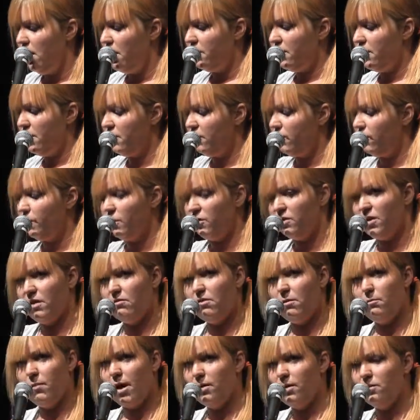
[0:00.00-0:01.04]
This was
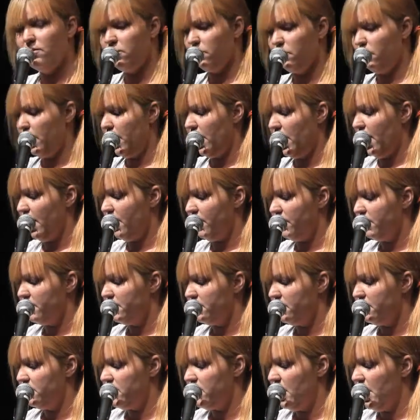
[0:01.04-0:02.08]
never meant to be
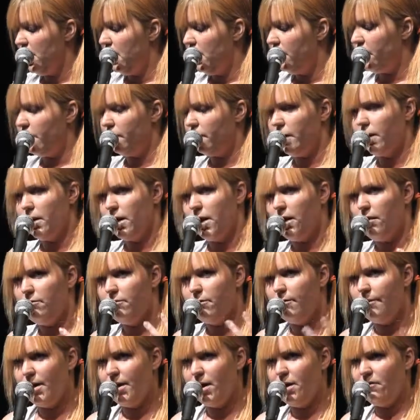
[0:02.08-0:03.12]
else than the
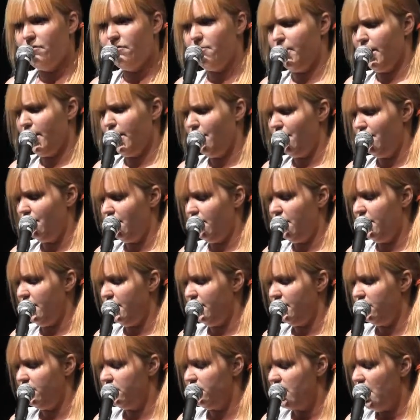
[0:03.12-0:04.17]
covering of my
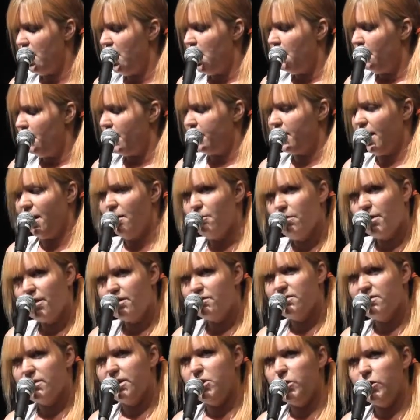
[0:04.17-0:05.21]
needs, but now I
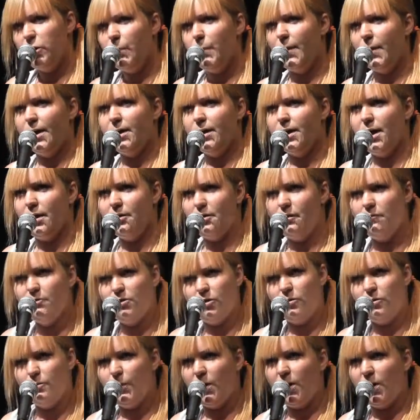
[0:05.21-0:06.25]
see you bend out of
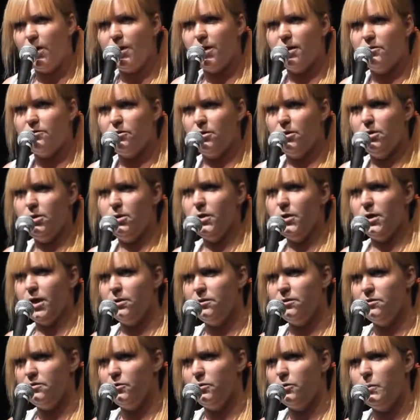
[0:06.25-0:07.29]
your body to look
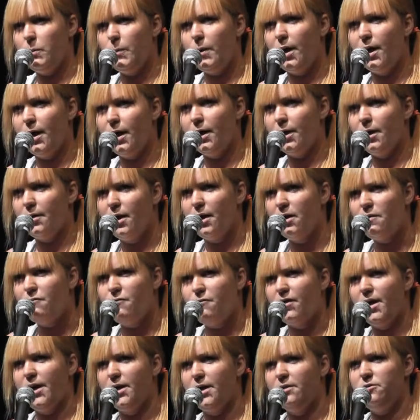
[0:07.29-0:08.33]
into mine, and I
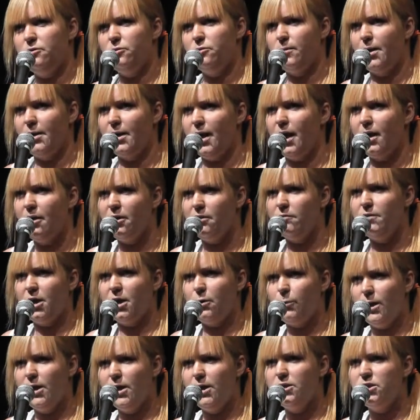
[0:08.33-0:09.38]
fight to run out of
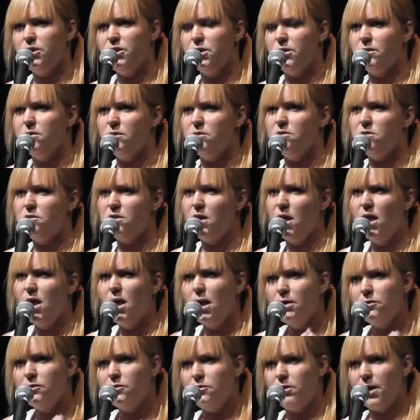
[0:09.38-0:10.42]
equations
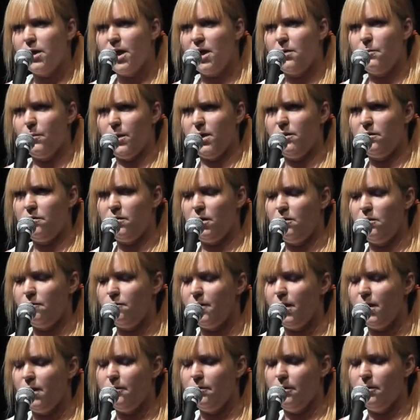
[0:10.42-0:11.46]
to take myself
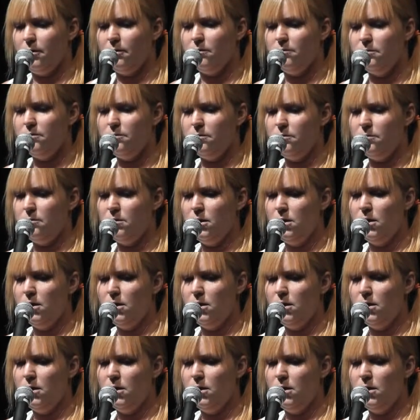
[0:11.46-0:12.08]
out of.